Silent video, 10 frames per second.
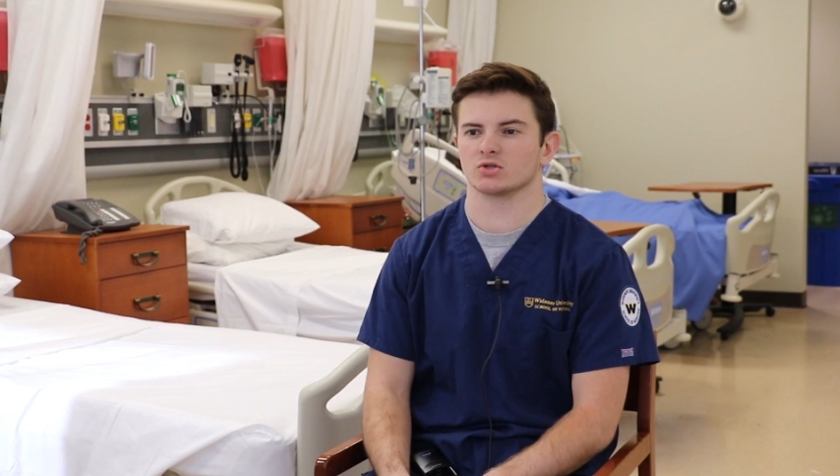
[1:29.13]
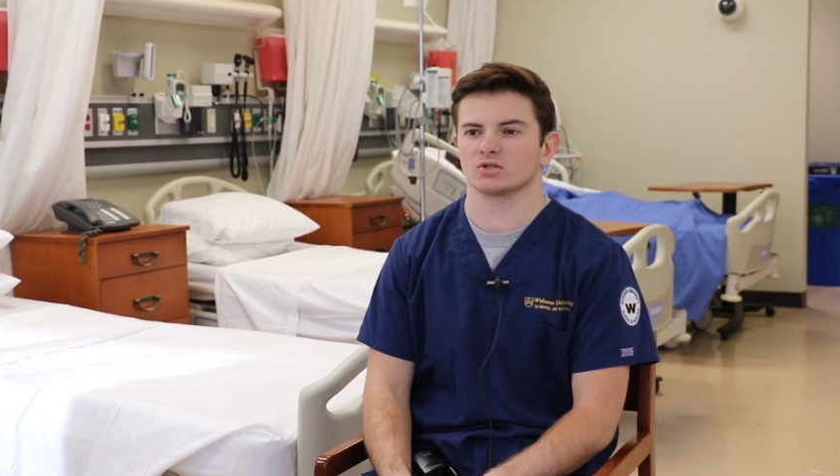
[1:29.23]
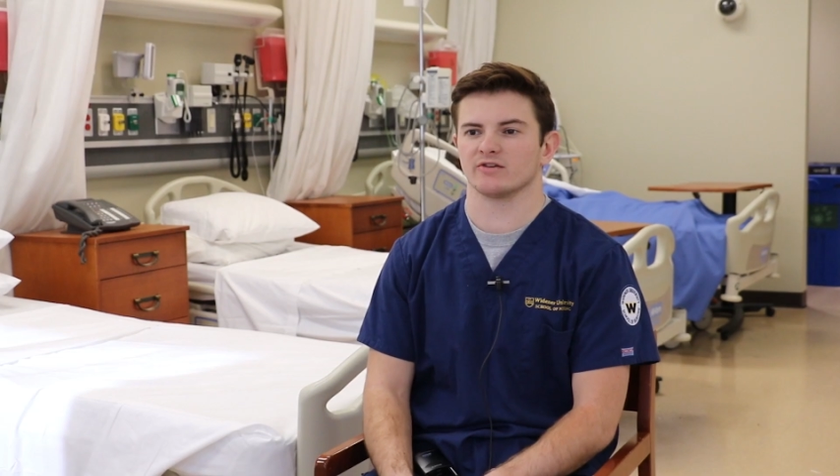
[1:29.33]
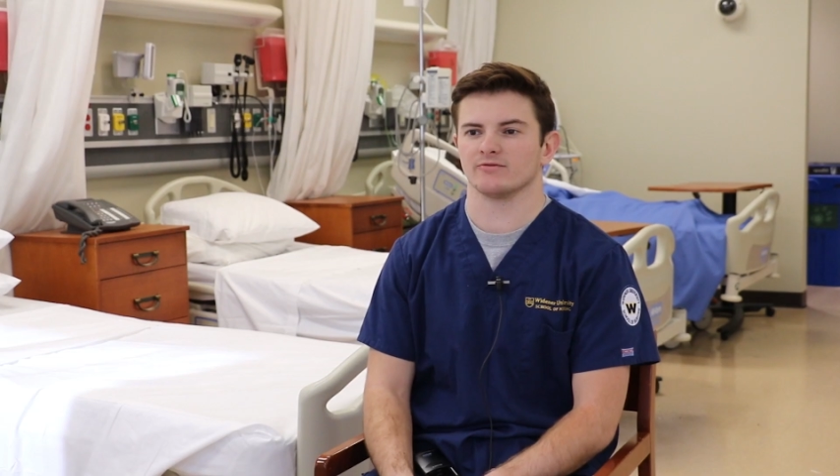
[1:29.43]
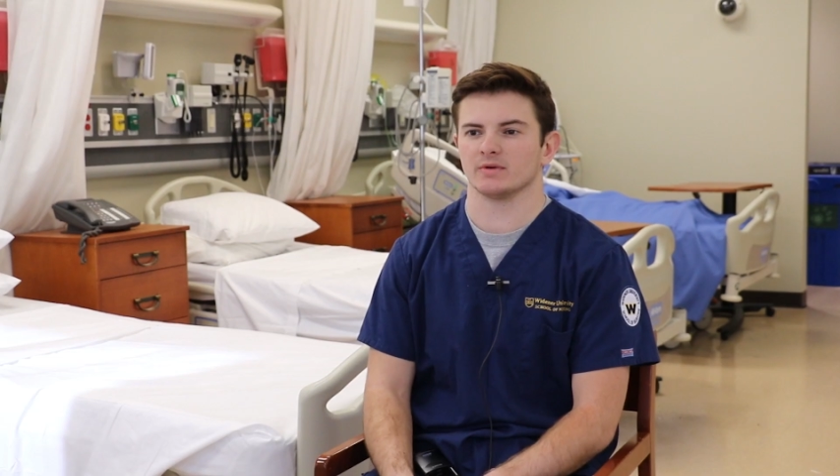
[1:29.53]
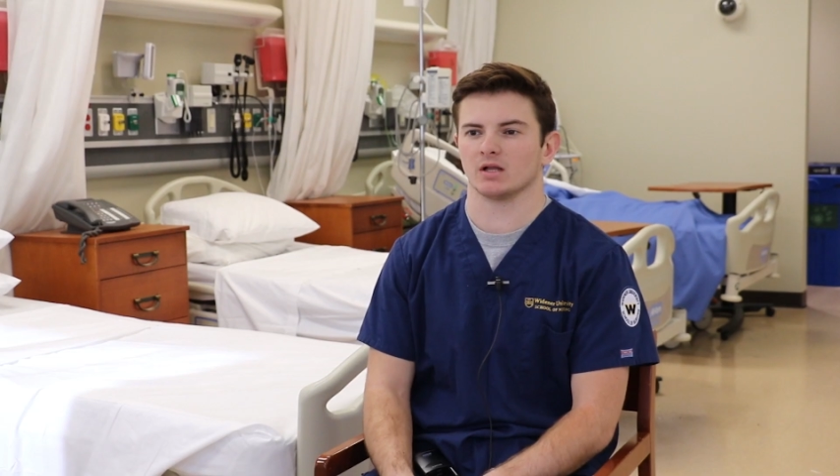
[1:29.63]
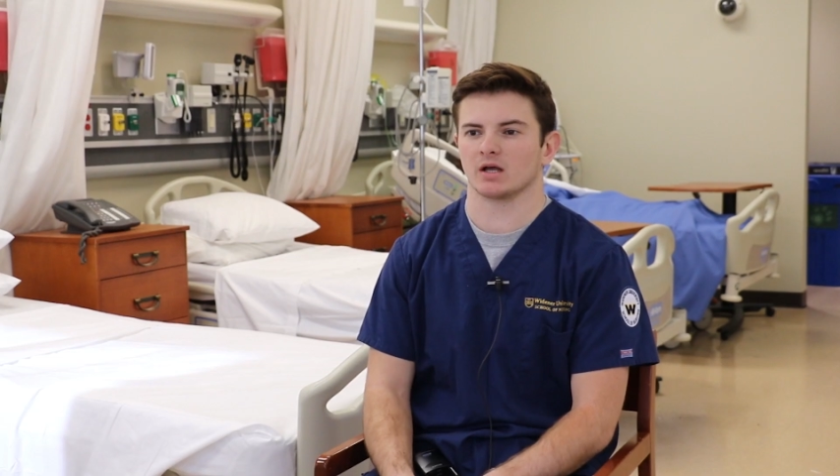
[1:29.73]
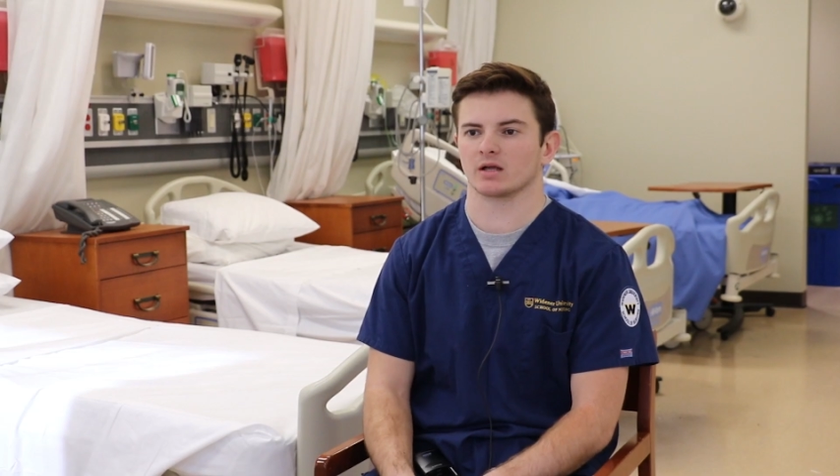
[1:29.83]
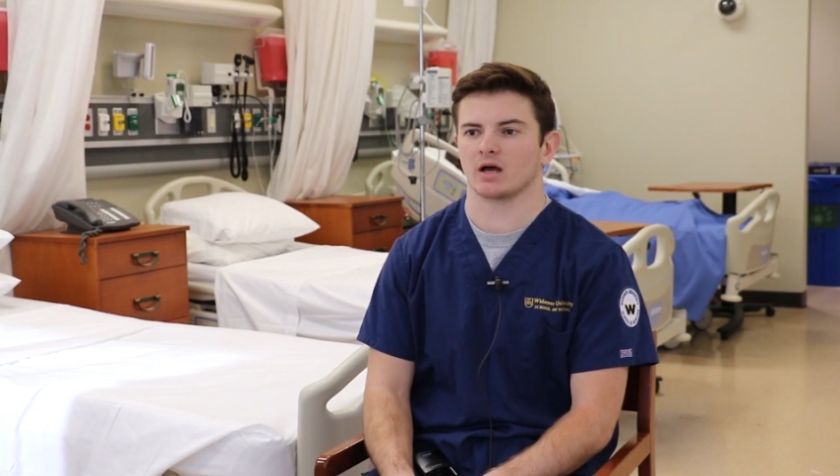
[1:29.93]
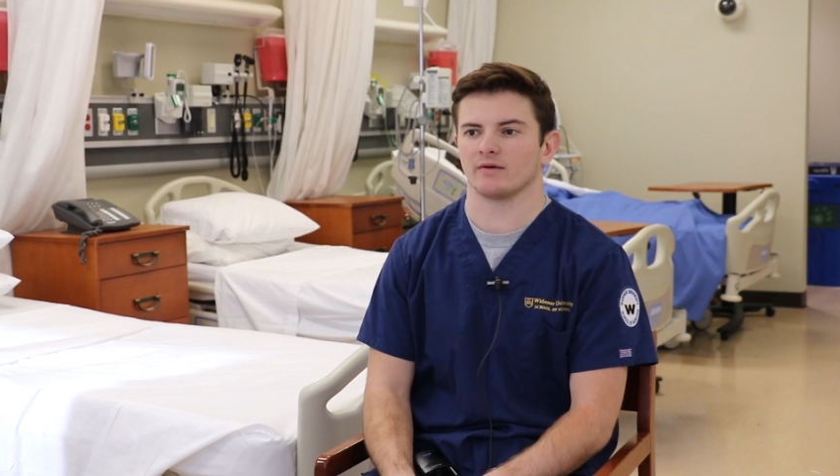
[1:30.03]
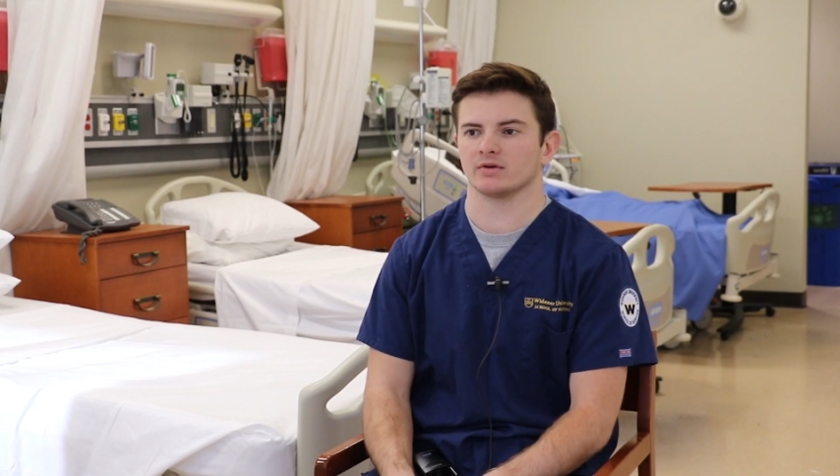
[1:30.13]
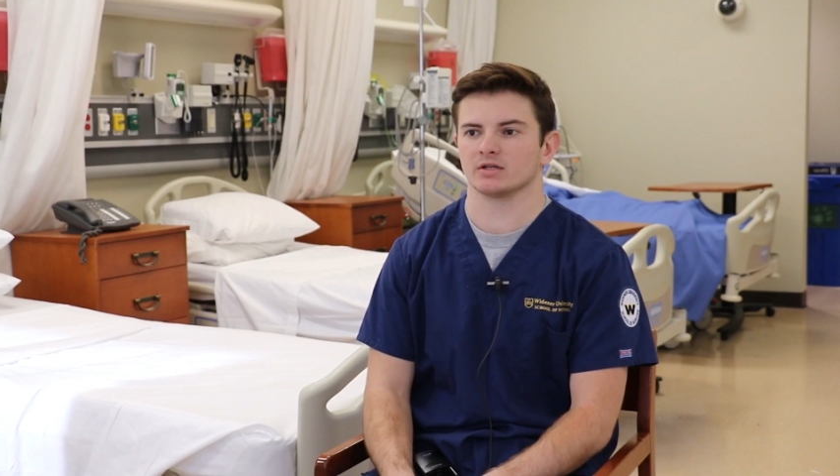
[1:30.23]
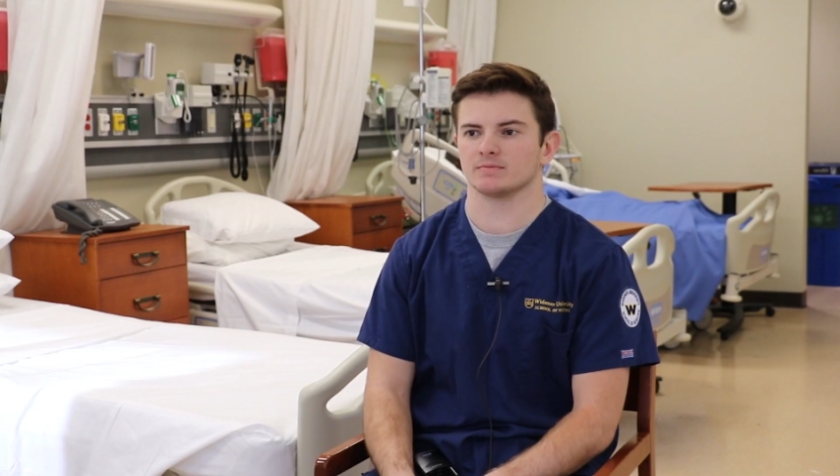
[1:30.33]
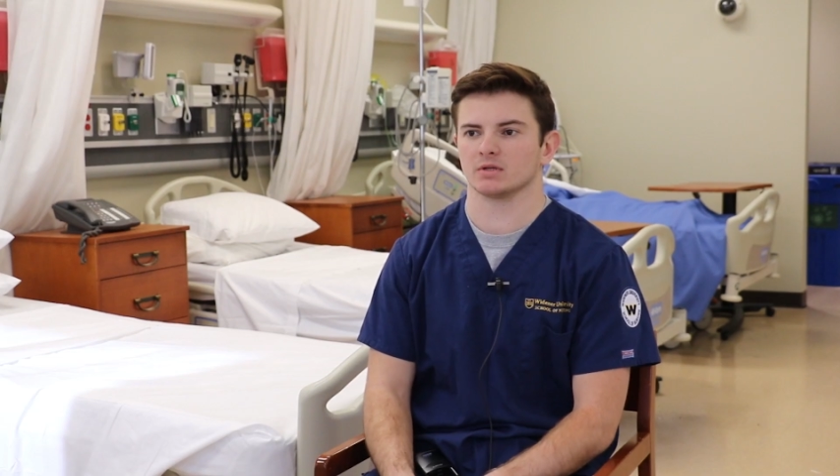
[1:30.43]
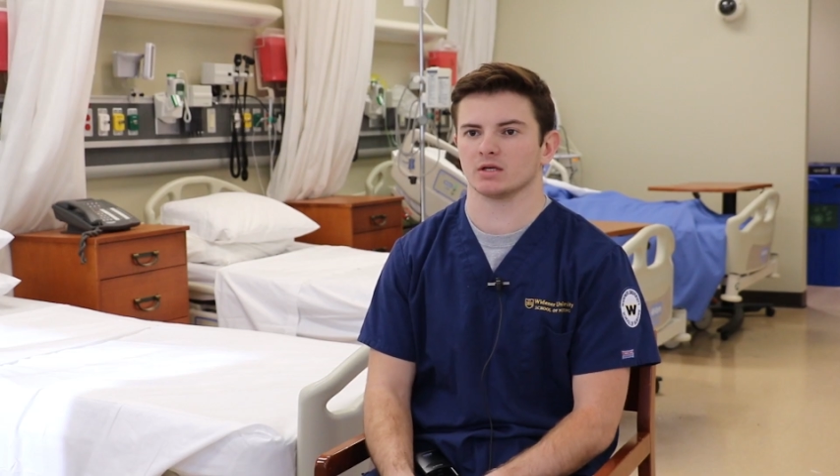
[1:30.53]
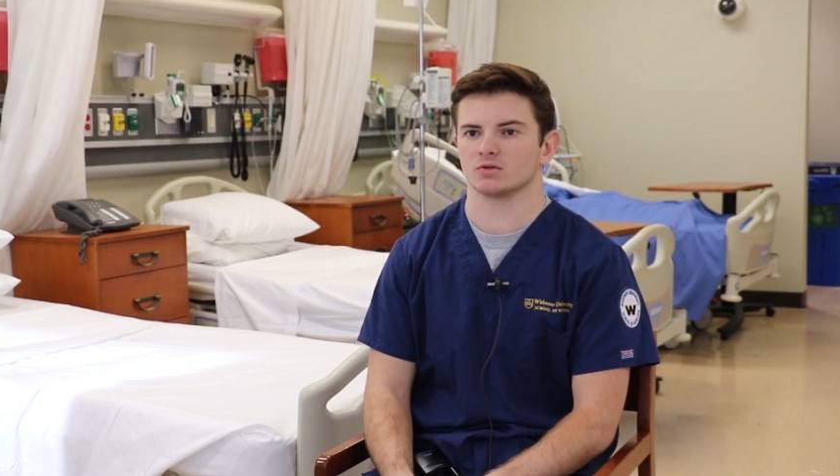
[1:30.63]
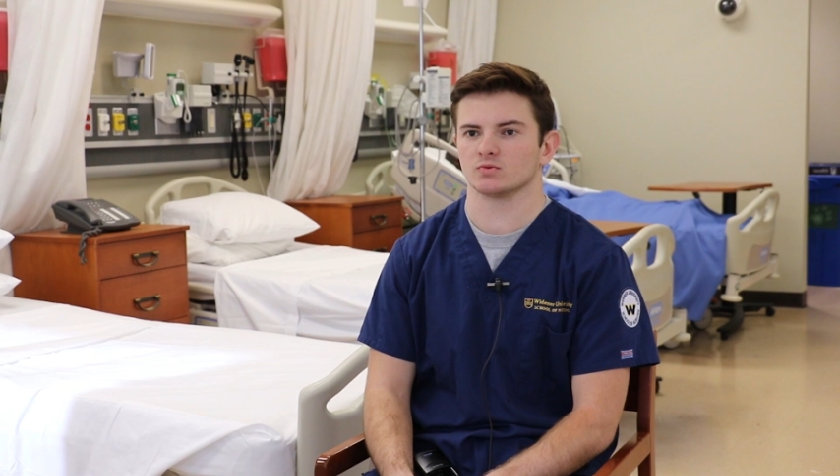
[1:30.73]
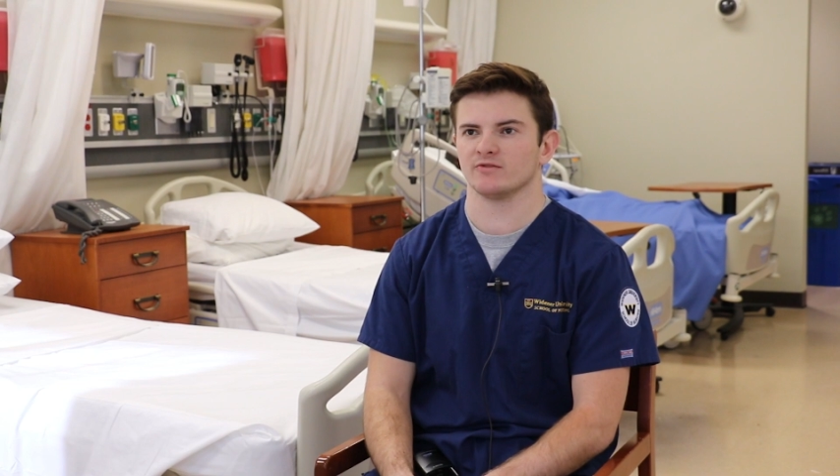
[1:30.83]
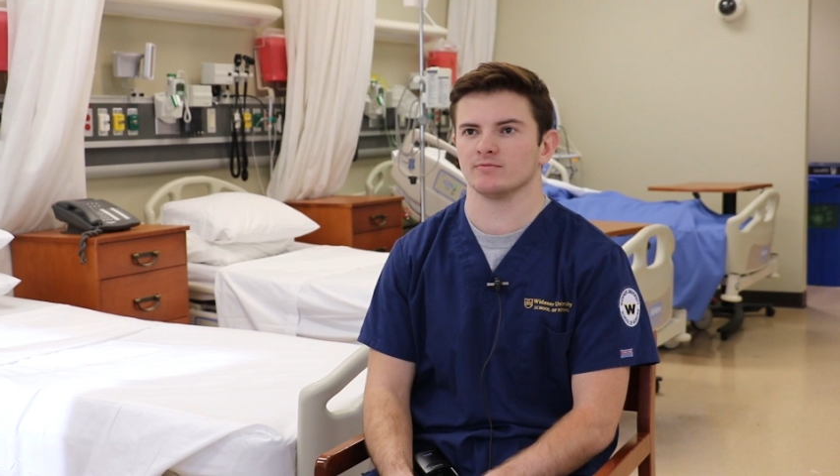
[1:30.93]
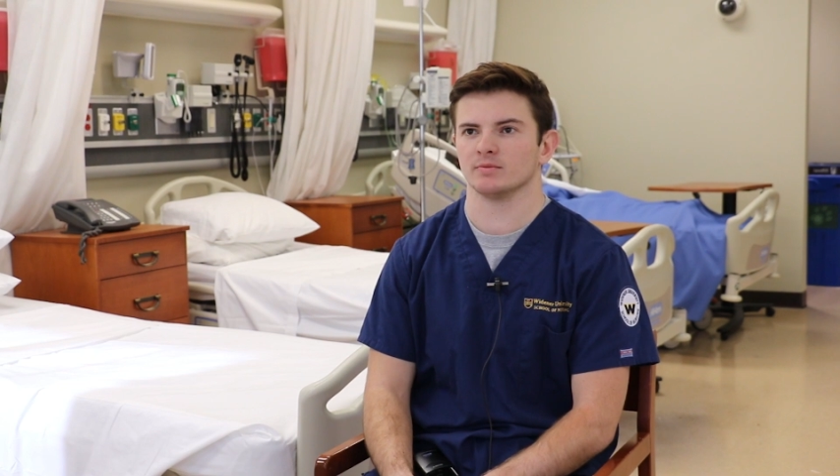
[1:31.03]
just giving me a lot of confidence because
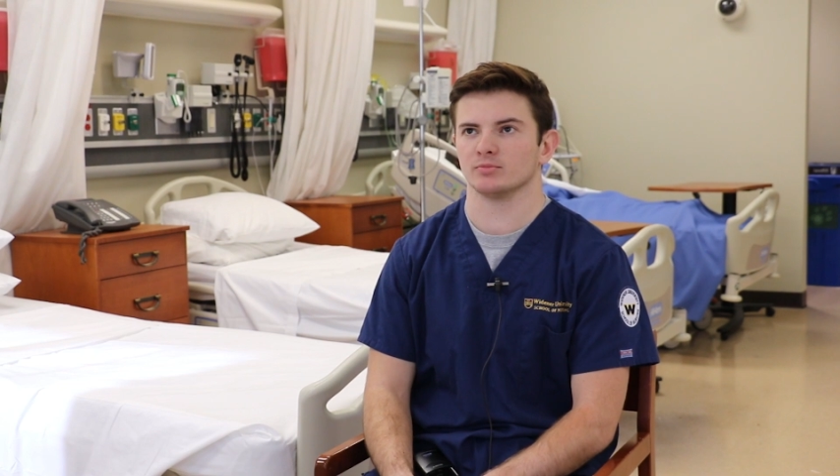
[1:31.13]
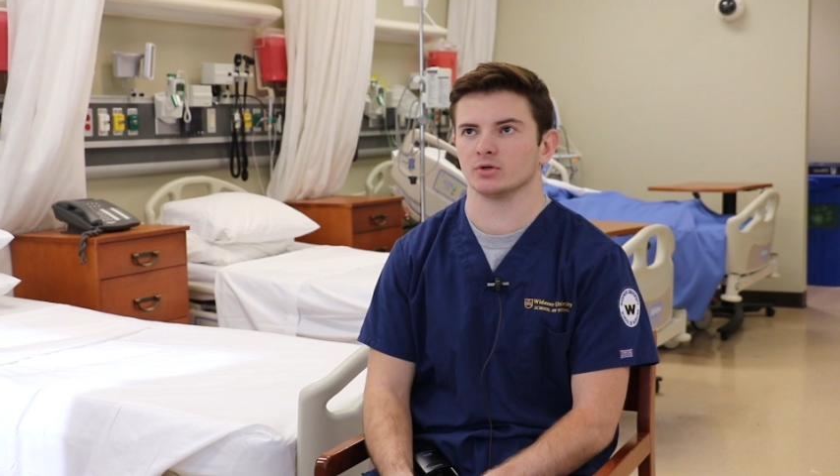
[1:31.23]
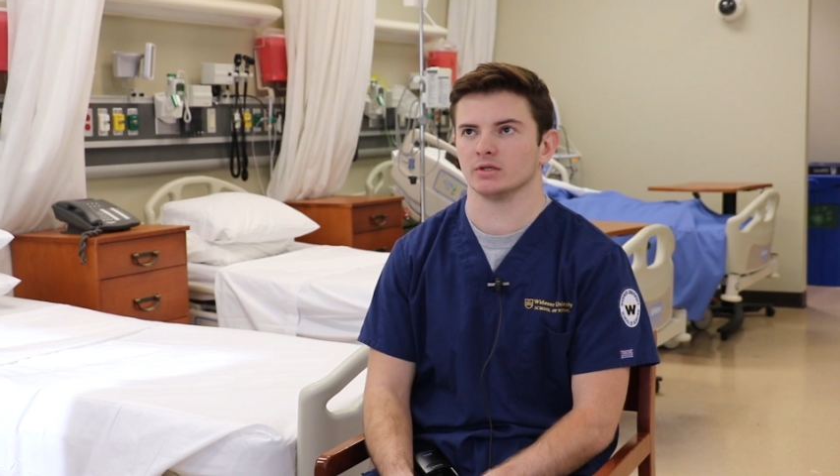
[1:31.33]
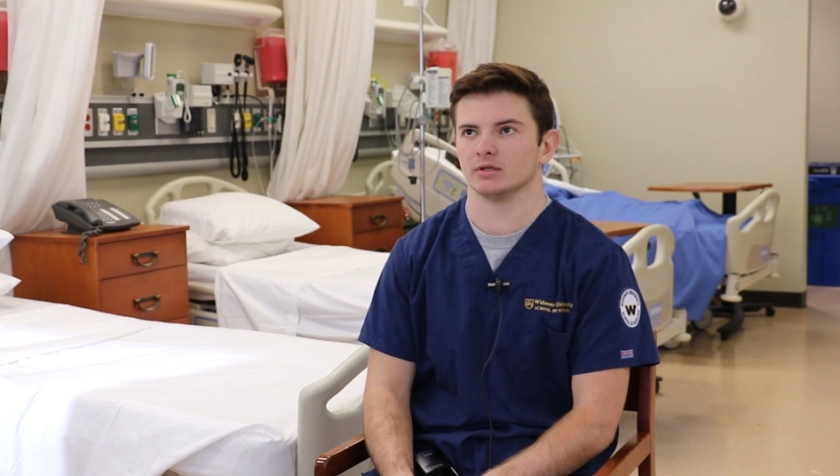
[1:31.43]
we've been put